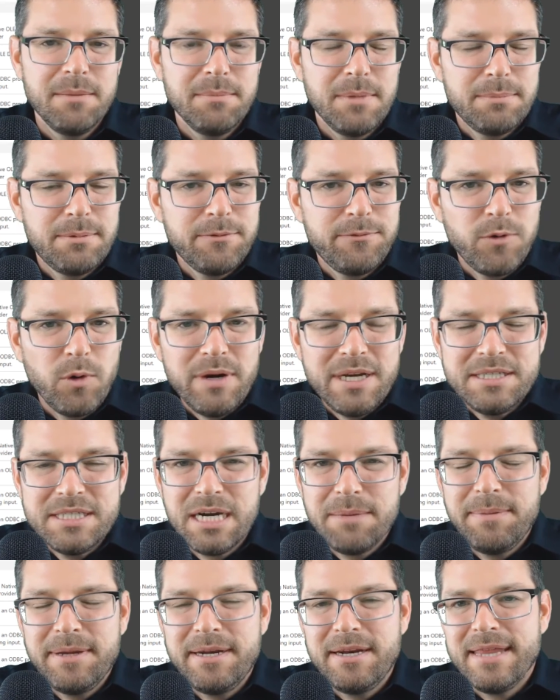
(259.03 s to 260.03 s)
But before we
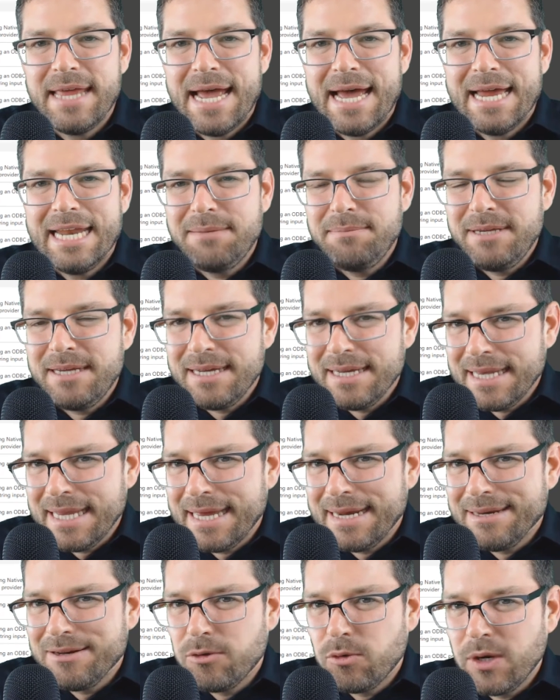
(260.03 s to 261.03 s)
jump into that, let me
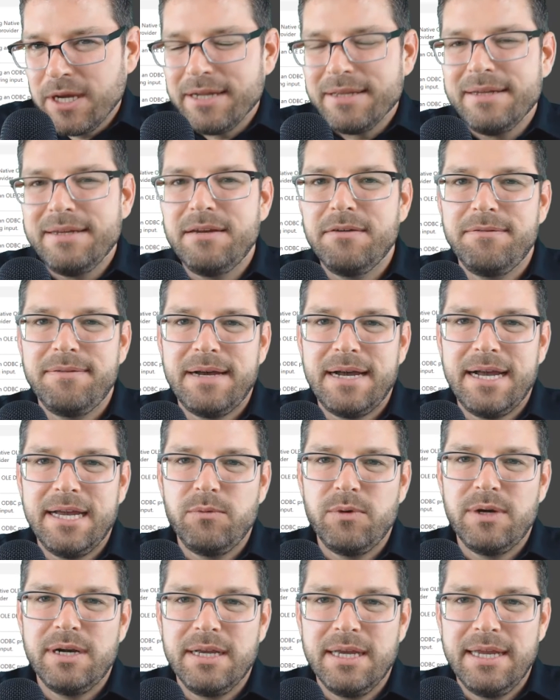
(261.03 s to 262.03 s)
again quickly
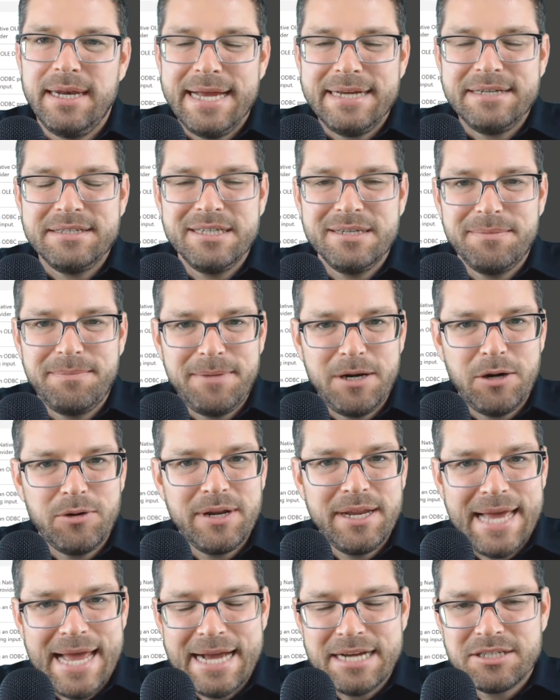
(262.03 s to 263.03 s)
define what a connection
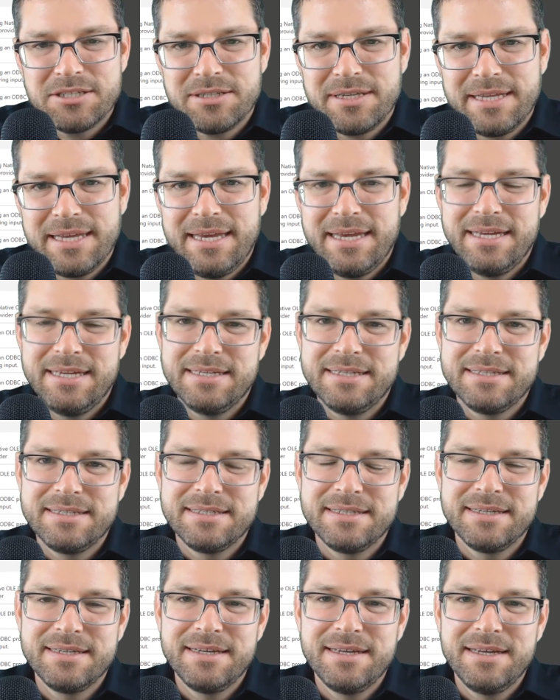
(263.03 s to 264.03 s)
component actually
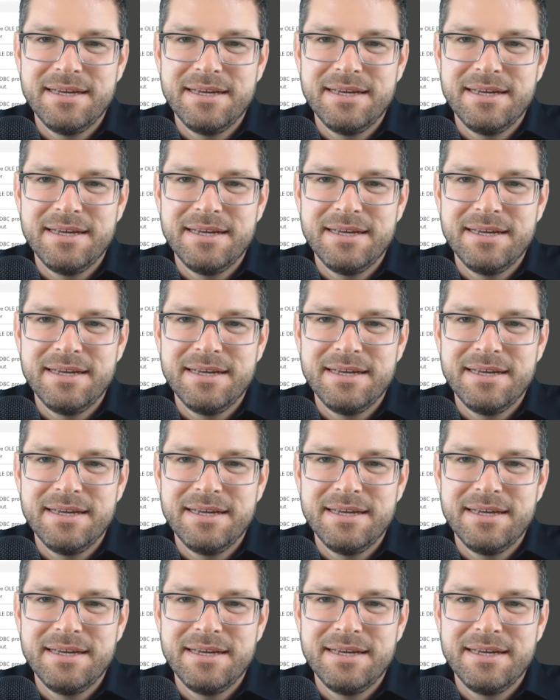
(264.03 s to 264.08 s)
is.